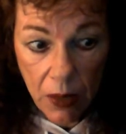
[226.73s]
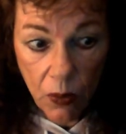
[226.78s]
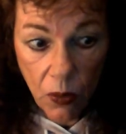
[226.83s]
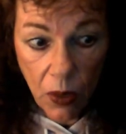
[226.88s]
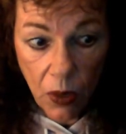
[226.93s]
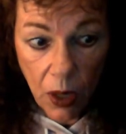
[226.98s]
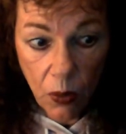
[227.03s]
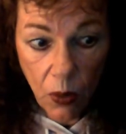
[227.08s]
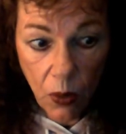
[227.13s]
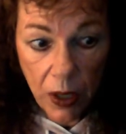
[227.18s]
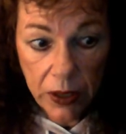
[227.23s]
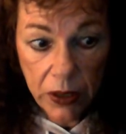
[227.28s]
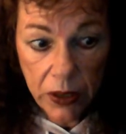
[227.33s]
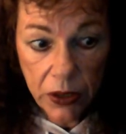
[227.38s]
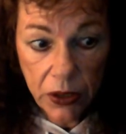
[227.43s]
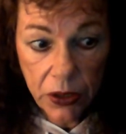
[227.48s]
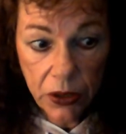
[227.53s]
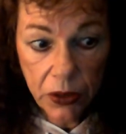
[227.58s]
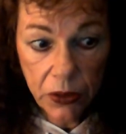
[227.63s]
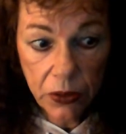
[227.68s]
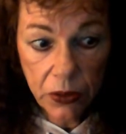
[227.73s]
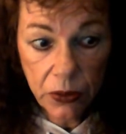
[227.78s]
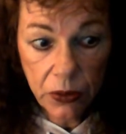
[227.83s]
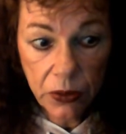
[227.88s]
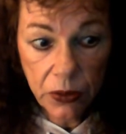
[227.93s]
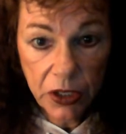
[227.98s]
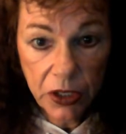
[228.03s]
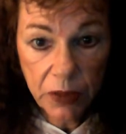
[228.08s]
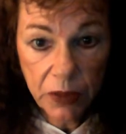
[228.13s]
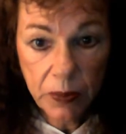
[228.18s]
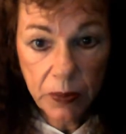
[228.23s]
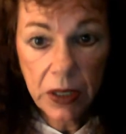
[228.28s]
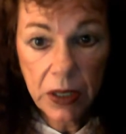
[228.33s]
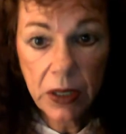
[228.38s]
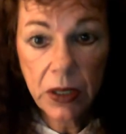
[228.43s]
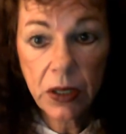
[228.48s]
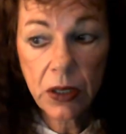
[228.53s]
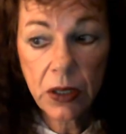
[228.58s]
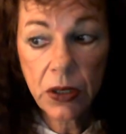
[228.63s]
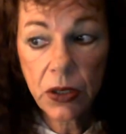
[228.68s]
wanted to
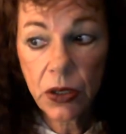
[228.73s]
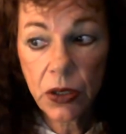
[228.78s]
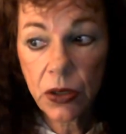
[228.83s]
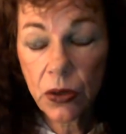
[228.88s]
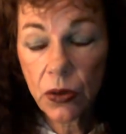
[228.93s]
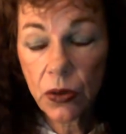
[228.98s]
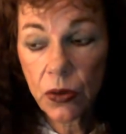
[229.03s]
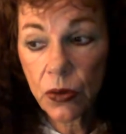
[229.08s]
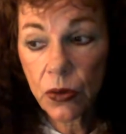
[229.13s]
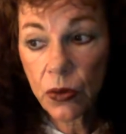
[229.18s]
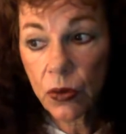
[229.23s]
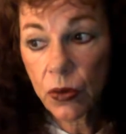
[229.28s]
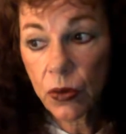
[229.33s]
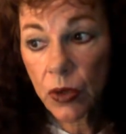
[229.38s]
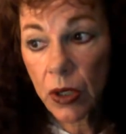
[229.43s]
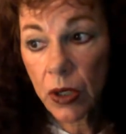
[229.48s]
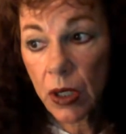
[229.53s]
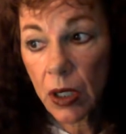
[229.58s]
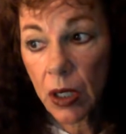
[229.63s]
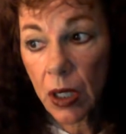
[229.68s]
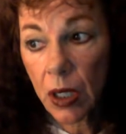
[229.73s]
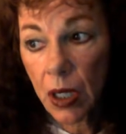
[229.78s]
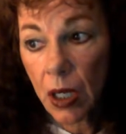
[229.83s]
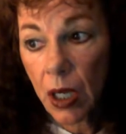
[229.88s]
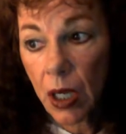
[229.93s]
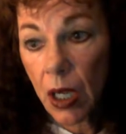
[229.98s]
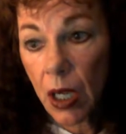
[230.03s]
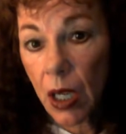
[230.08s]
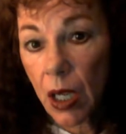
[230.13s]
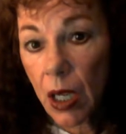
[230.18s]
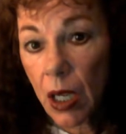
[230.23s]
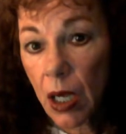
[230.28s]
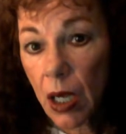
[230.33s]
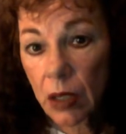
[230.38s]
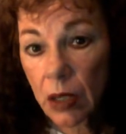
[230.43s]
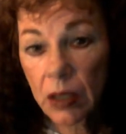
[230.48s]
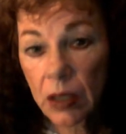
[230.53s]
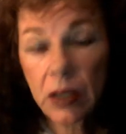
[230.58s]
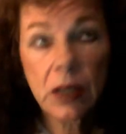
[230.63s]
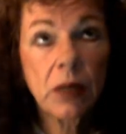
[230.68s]
speak to a
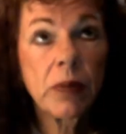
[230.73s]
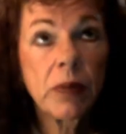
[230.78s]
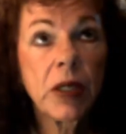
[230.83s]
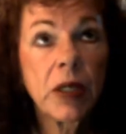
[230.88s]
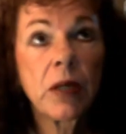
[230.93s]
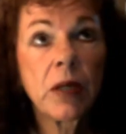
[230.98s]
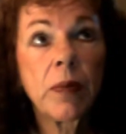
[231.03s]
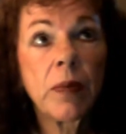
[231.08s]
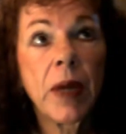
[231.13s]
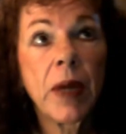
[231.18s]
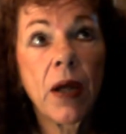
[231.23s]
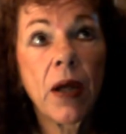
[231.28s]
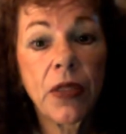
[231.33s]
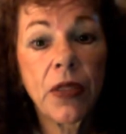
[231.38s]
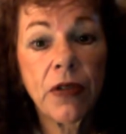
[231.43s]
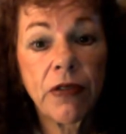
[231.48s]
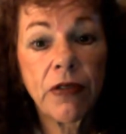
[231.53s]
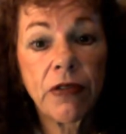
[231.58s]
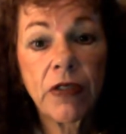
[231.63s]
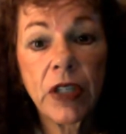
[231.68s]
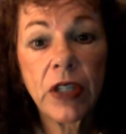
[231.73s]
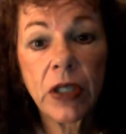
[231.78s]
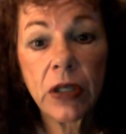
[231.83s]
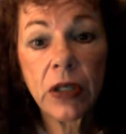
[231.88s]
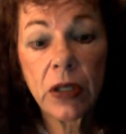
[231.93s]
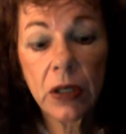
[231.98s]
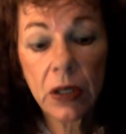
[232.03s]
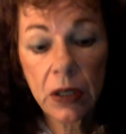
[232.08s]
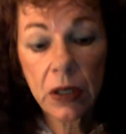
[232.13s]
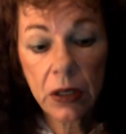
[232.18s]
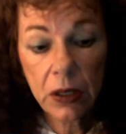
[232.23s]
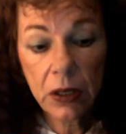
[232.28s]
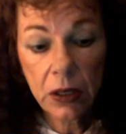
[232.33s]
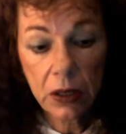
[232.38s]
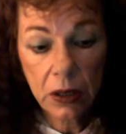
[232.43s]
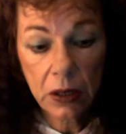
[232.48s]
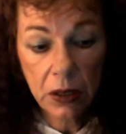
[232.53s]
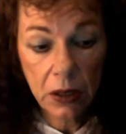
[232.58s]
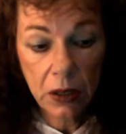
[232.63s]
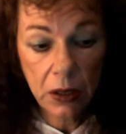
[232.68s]
little bit about the fear
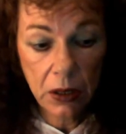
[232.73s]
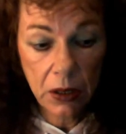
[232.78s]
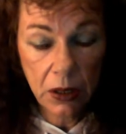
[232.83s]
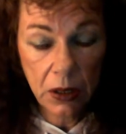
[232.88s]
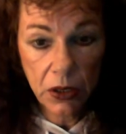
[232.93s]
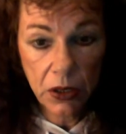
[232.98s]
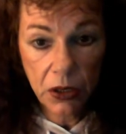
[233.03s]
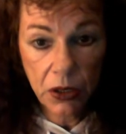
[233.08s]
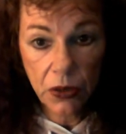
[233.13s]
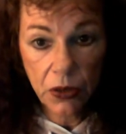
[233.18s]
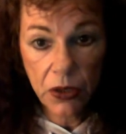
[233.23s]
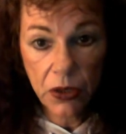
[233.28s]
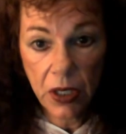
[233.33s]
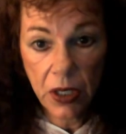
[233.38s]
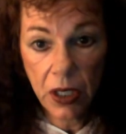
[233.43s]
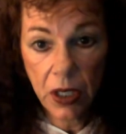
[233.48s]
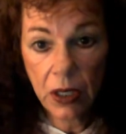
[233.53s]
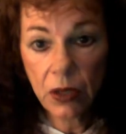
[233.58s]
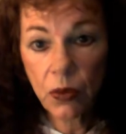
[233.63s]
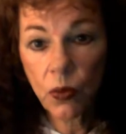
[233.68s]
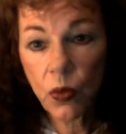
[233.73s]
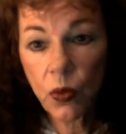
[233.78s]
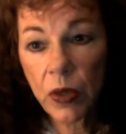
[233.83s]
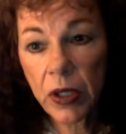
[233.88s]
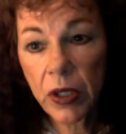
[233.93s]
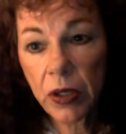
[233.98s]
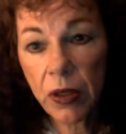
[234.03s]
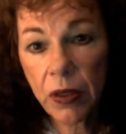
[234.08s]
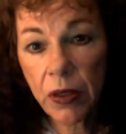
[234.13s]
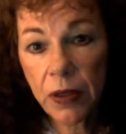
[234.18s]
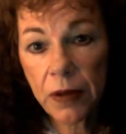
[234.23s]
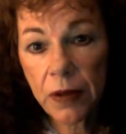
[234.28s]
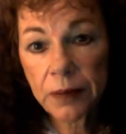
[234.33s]
associated with